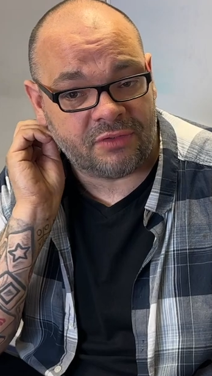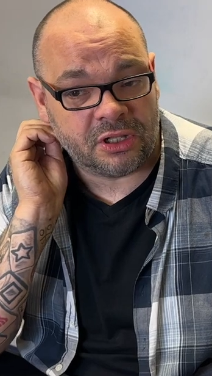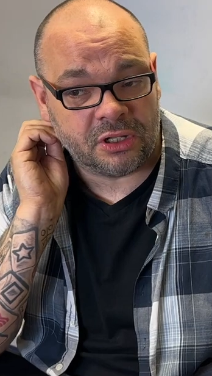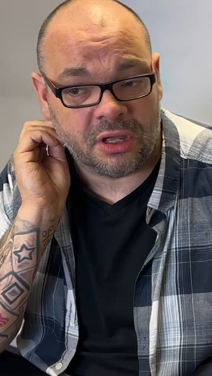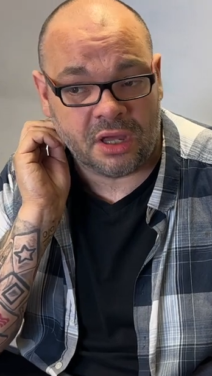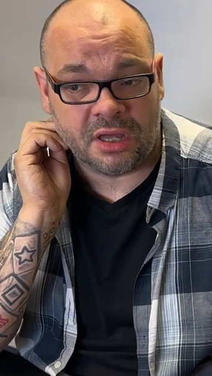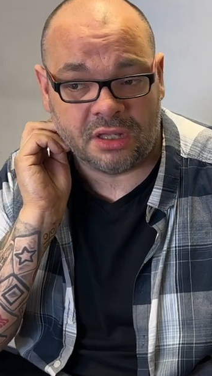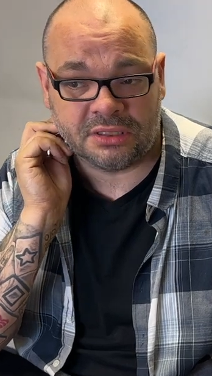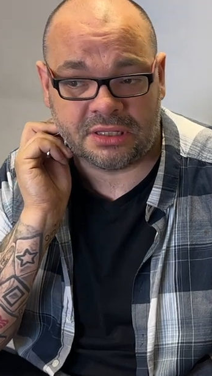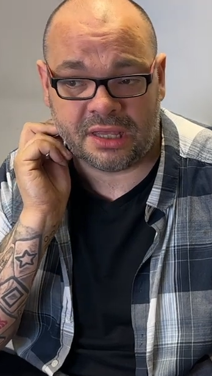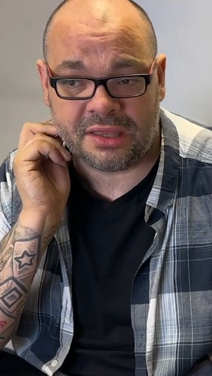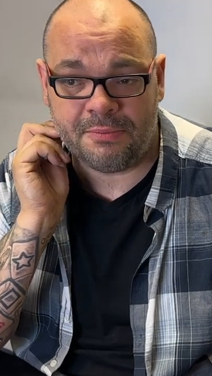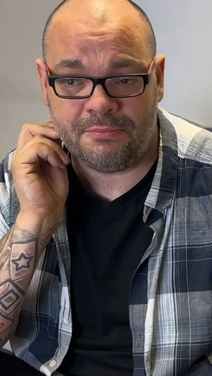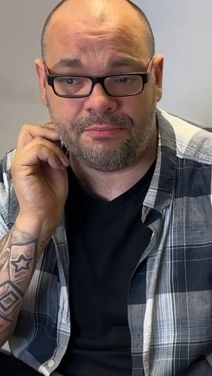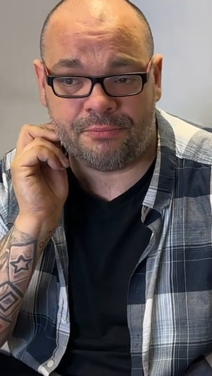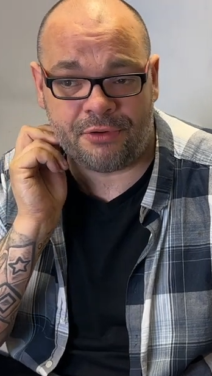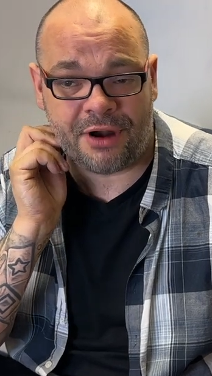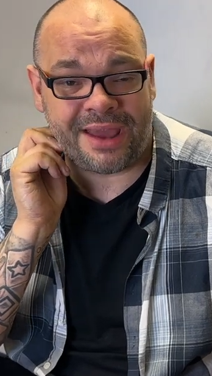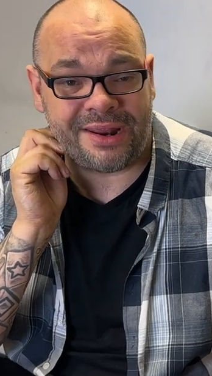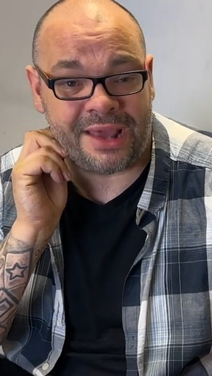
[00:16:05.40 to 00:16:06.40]
learned. I think
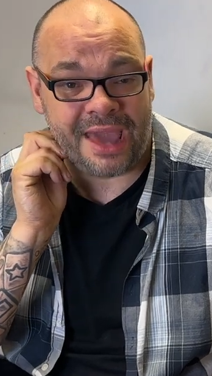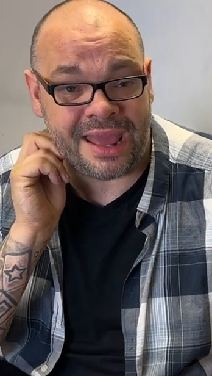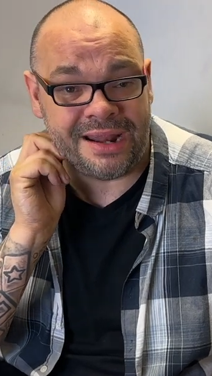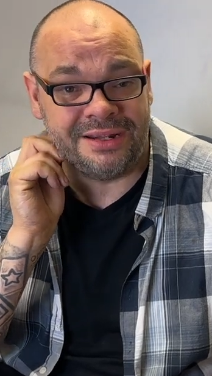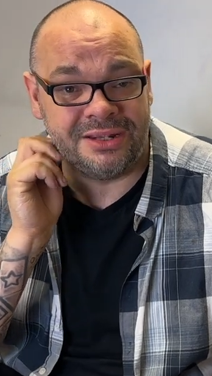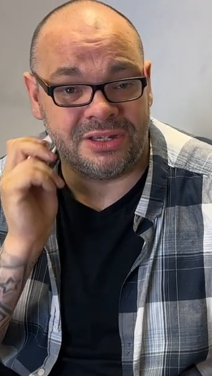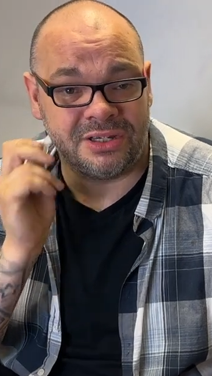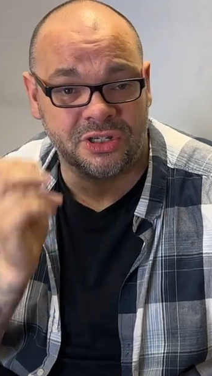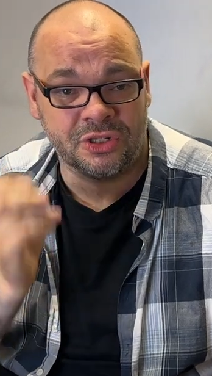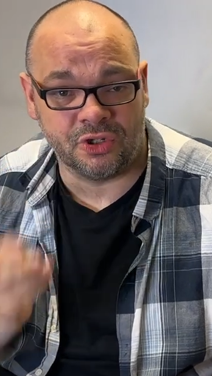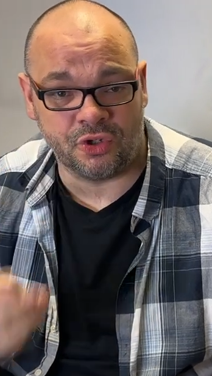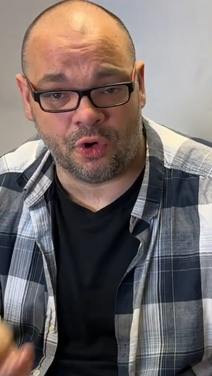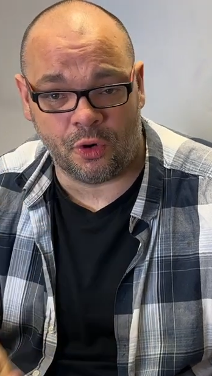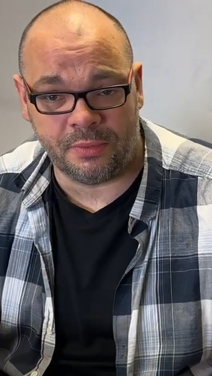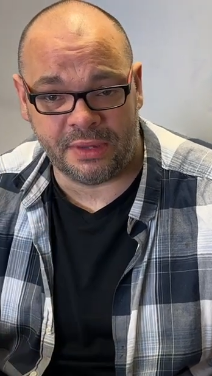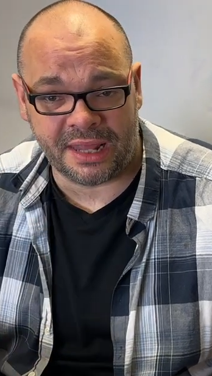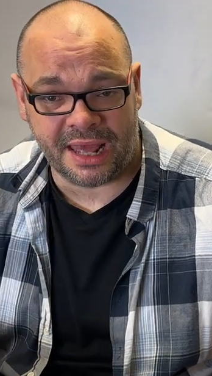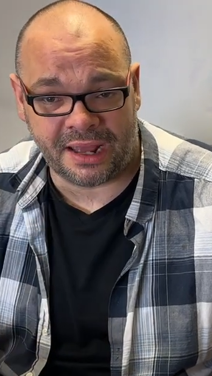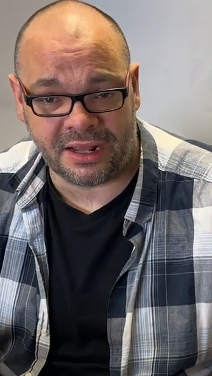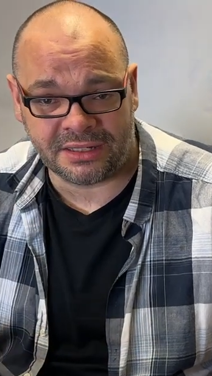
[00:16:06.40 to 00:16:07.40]
Brad Henderson taught
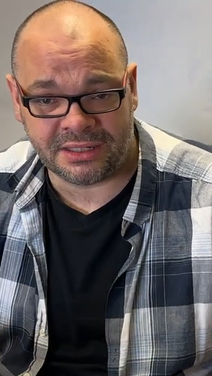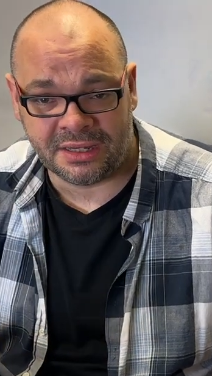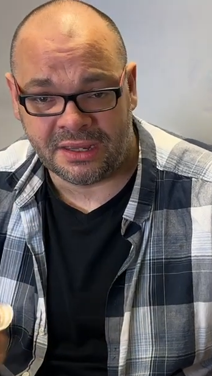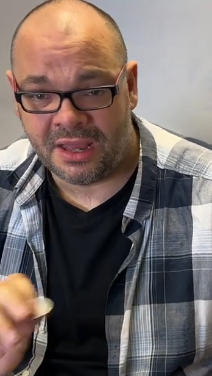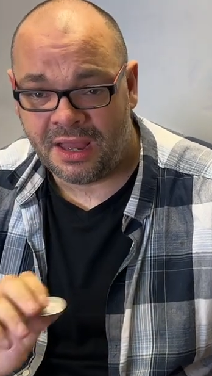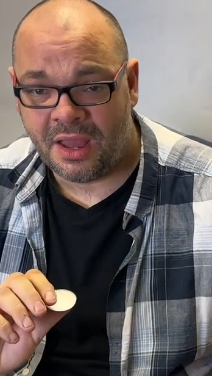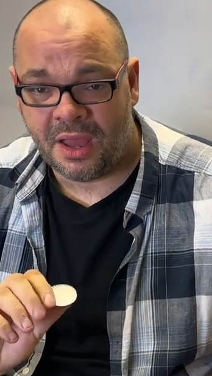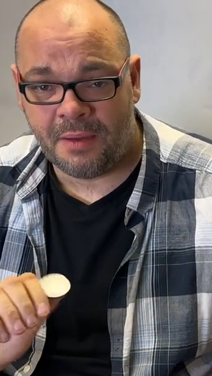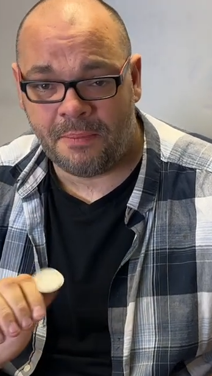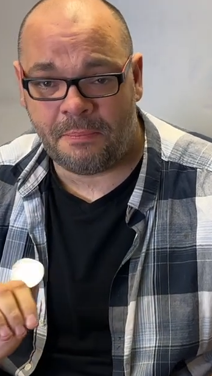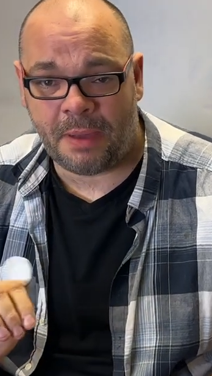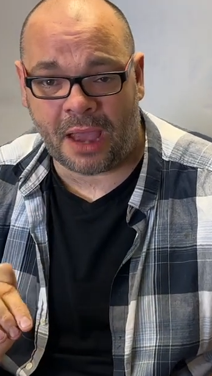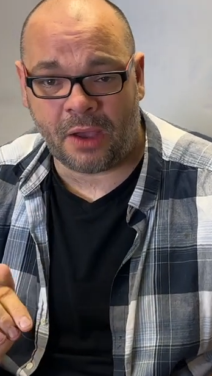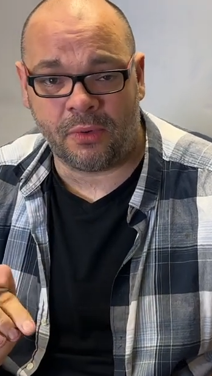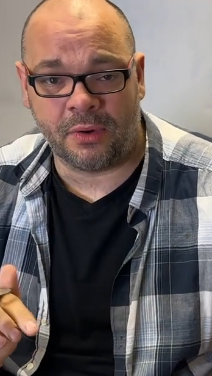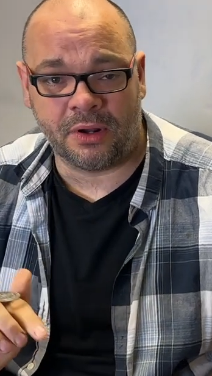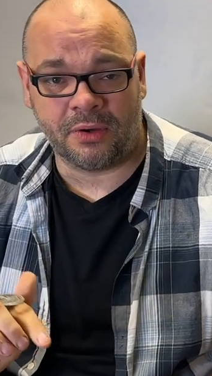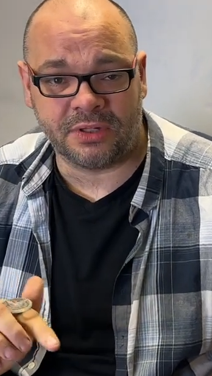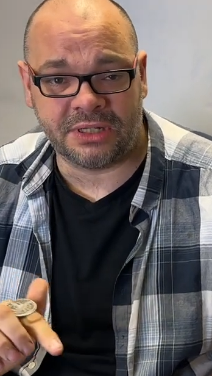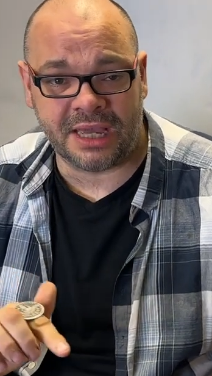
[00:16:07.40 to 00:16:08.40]
me that back
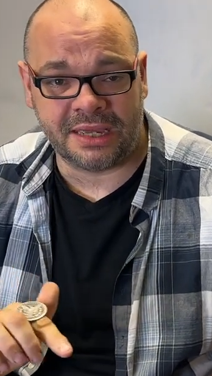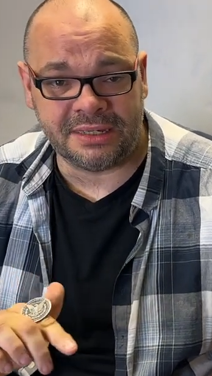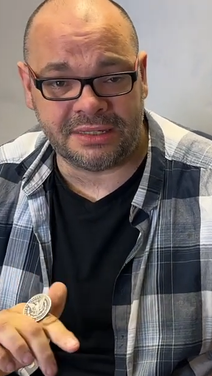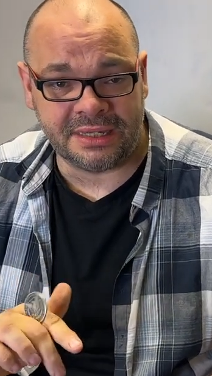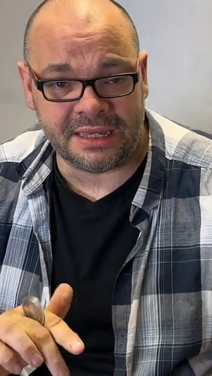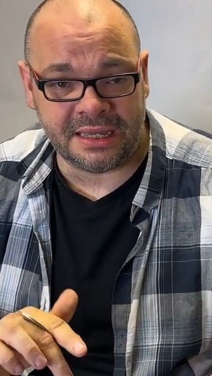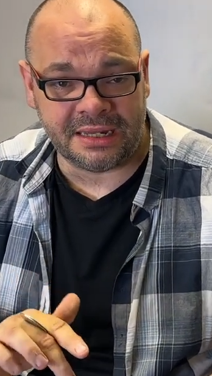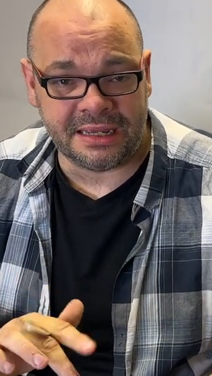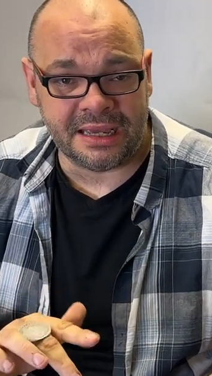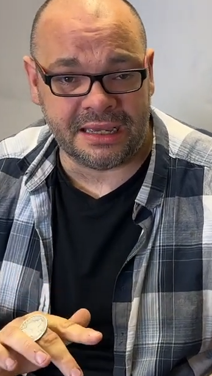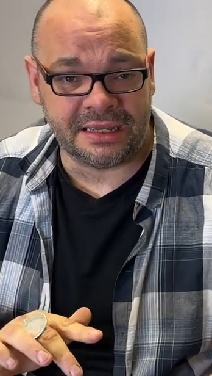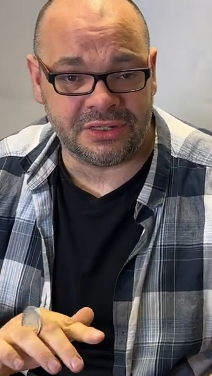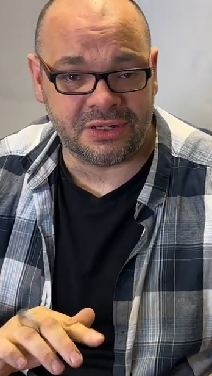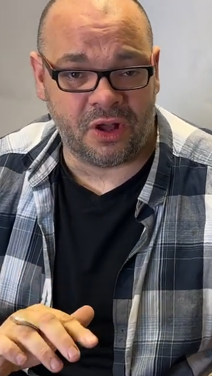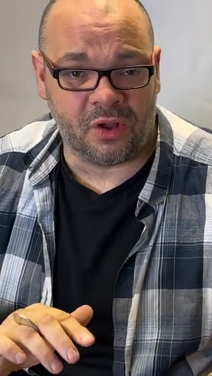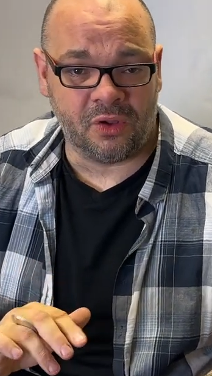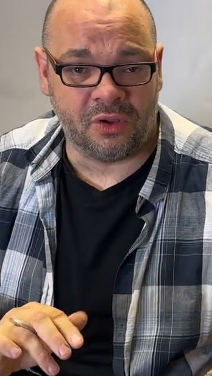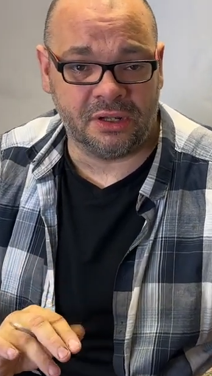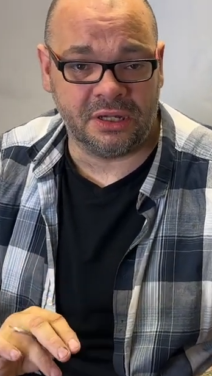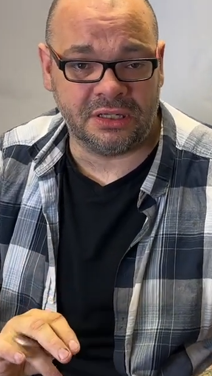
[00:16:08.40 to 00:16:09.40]
when I was 18 years old.